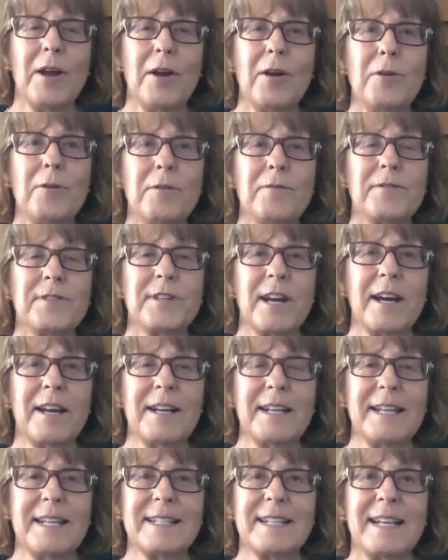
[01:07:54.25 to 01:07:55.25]
who have done
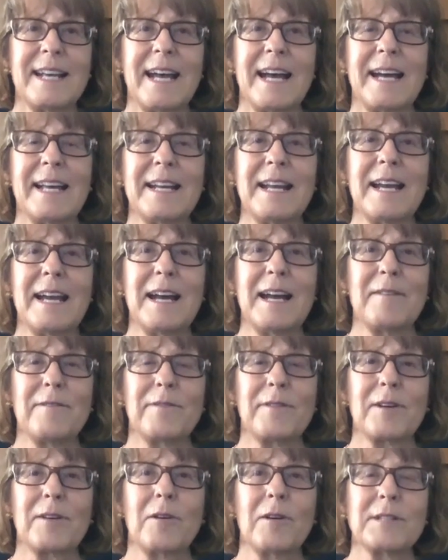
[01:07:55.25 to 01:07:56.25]
it and have
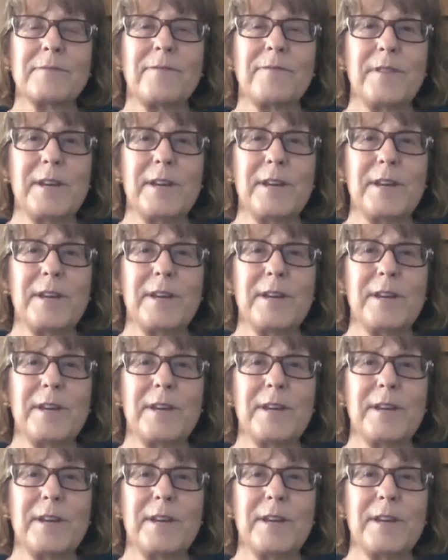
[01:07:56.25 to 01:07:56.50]
got